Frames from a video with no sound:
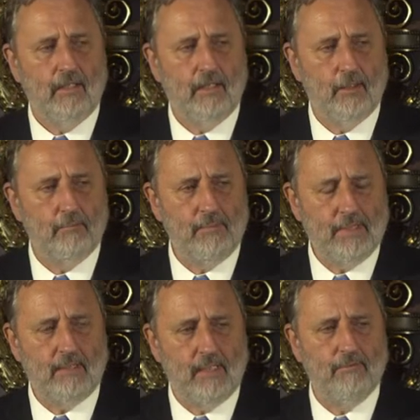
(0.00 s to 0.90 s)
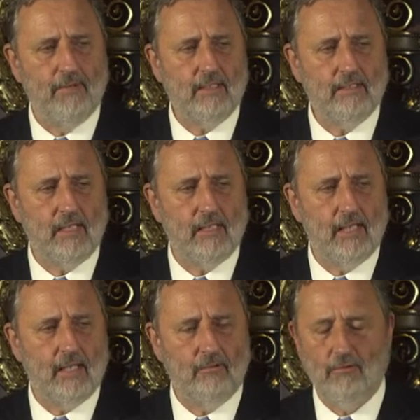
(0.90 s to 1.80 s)
misgivings
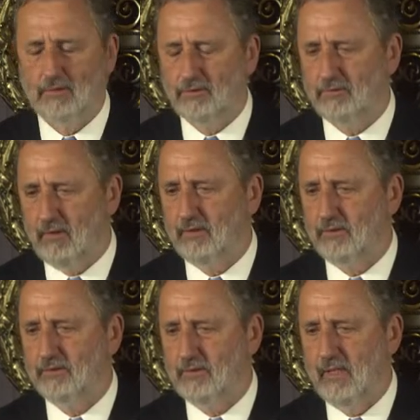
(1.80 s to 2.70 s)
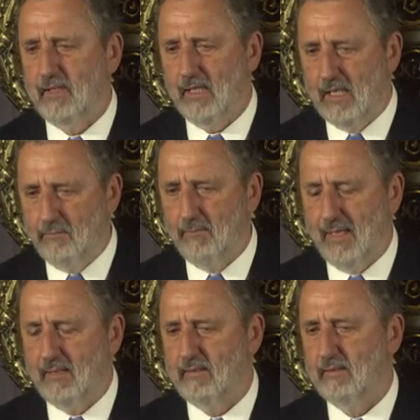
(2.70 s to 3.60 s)
and all his struggles, he
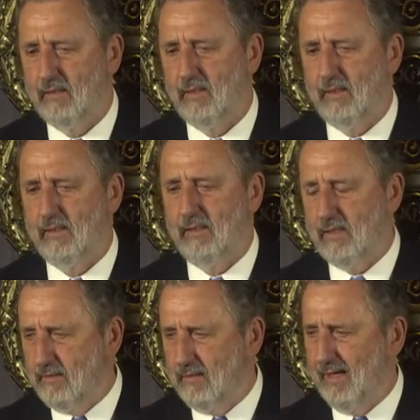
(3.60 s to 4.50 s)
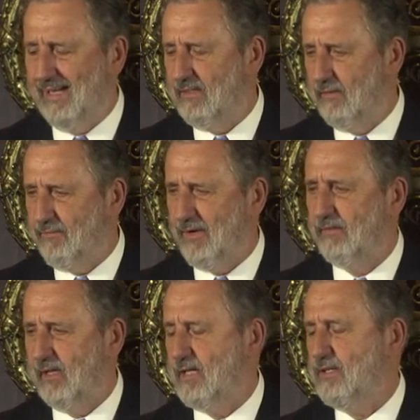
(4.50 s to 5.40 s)
laid the
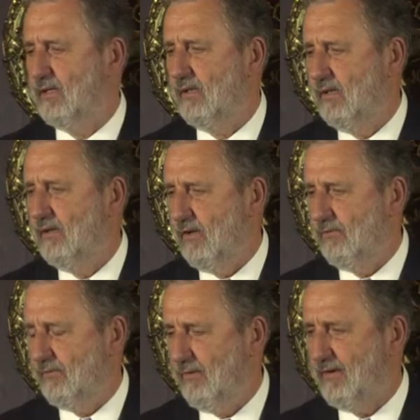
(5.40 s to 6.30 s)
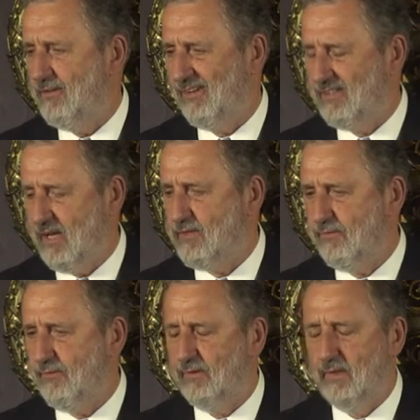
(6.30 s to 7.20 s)
foundation of a very
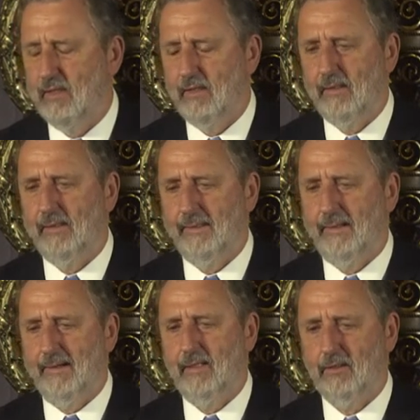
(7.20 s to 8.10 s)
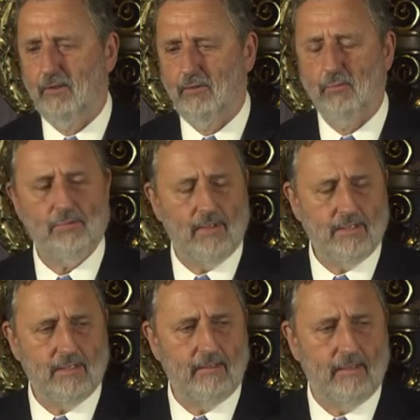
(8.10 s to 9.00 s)
successful Heineken
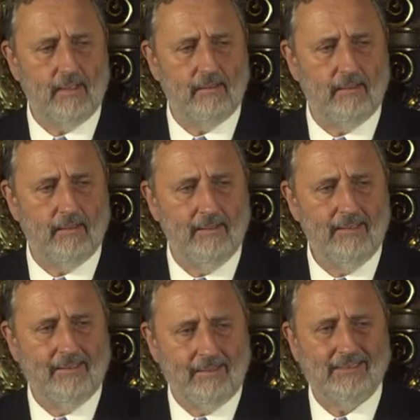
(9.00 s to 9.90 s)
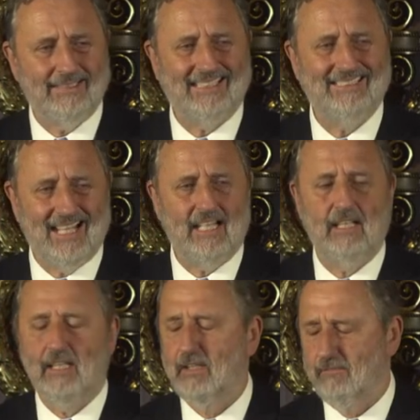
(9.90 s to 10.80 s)
operation. And that's
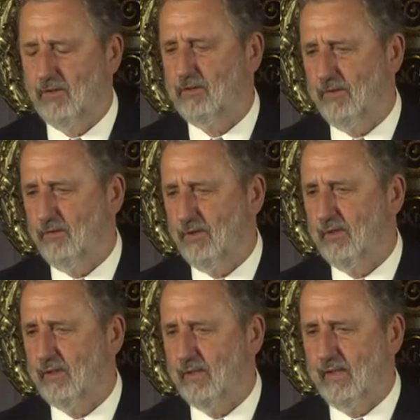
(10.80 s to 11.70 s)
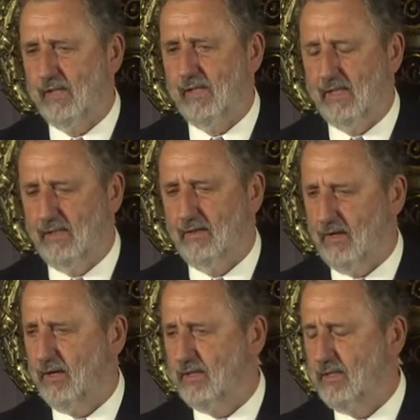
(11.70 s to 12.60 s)
exactly what we honor in
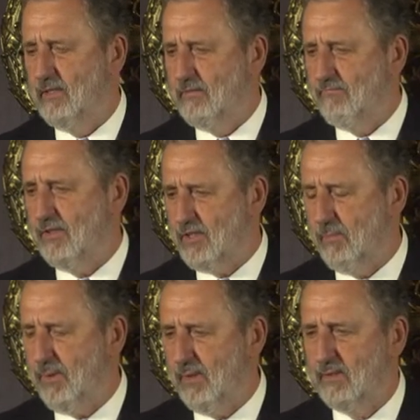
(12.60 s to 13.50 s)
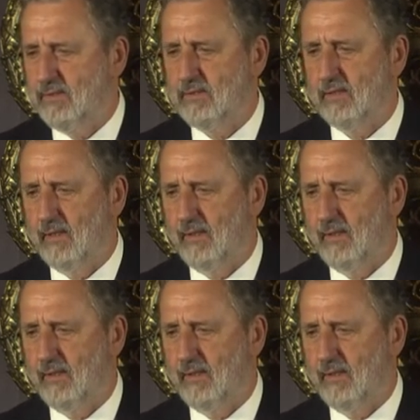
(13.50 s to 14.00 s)
our recipients,